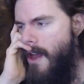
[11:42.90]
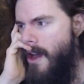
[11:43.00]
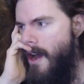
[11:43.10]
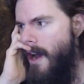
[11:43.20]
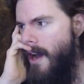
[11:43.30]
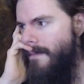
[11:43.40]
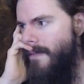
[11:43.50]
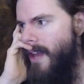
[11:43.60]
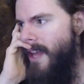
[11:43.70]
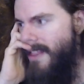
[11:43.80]
Um,
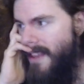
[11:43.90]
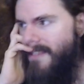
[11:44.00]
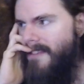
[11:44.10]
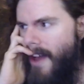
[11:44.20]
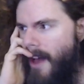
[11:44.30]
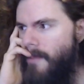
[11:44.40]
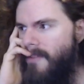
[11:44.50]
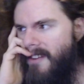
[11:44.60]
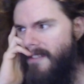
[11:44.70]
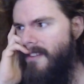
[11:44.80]
and this helps
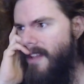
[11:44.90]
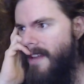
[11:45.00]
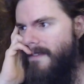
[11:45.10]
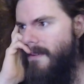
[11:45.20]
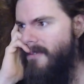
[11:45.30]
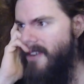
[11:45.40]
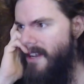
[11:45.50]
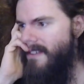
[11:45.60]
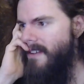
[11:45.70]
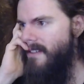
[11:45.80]
insulate from
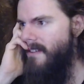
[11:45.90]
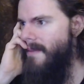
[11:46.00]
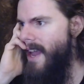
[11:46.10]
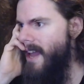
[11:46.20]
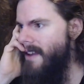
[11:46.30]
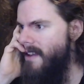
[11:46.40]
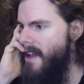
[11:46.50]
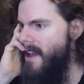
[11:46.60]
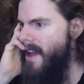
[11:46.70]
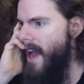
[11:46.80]
criticism and
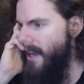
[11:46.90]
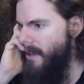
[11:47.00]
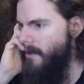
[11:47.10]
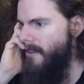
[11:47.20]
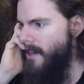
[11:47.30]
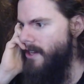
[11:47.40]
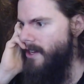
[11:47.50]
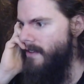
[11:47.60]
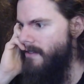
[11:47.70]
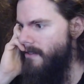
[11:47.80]

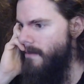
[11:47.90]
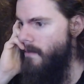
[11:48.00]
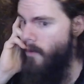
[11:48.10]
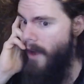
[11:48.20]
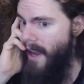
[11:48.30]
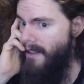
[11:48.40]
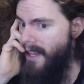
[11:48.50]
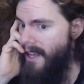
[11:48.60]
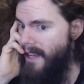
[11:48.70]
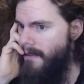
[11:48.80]
accusations,
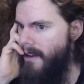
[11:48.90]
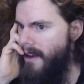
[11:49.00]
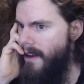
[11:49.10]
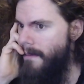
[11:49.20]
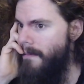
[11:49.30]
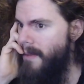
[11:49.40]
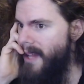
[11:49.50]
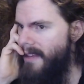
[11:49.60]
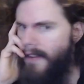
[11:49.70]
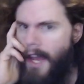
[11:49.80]
rightly uh,
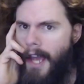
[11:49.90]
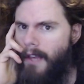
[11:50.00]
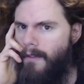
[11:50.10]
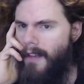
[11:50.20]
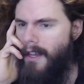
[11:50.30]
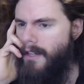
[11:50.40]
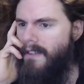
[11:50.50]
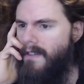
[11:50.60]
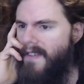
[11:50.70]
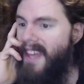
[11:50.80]
placed
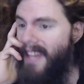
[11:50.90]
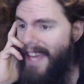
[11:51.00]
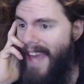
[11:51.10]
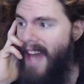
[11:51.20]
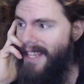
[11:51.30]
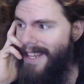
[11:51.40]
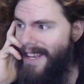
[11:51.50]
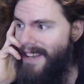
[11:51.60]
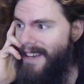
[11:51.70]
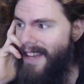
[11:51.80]
accusations of
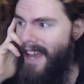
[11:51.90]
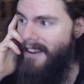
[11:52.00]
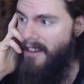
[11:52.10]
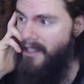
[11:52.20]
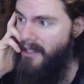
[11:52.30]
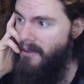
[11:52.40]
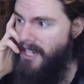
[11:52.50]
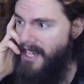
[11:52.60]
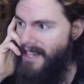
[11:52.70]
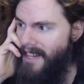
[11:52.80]
illegality and
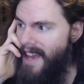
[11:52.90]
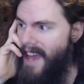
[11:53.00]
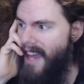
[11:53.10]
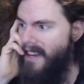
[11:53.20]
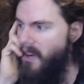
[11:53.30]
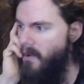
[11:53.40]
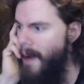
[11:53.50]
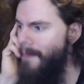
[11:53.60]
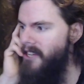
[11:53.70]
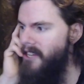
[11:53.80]
collusion and
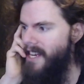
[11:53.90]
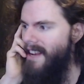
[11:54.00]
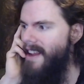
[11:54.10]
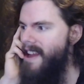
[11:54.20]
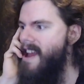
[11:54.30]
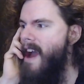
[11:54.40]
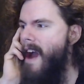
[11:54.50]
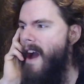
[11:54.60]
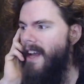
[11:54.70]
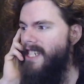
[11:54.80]
corruption.
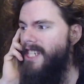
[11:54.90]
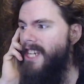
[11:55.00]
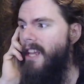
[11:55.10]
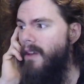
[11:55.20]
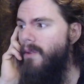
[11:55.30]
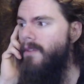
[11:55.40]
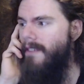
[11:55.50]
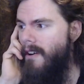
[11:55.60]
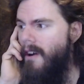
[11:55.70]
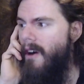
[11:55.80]
Uh, she used
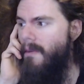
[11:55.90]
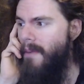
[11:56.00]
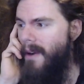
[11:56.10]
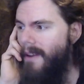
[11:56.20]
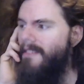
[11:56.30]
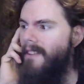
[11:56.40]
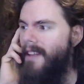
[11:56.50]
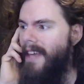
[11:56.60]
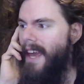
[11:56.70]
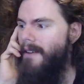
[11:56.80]
her own personal
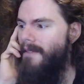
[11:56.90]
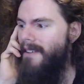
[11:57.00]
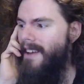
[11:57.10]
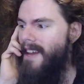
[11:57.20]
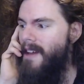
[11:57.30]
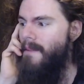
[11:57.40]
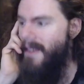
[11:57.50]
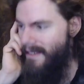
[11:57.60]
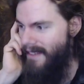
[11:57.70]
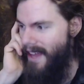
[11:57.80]
account
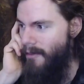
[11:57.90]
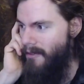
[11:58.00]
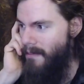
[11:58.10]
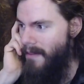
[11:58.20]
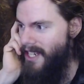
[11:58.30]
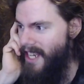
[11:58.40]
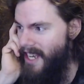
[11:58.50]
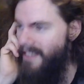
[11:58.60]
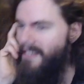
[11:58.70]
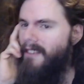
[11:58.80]
because that was much
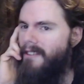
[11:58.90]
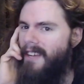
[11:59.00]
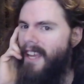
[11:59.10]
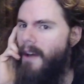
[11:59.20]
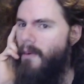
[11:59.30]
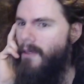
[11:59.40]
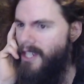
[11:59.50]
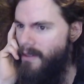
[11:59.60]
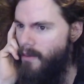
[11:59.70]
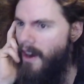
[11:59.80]
easier to get what
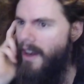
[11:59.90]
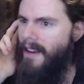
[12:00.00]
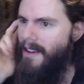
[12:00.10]
she wanted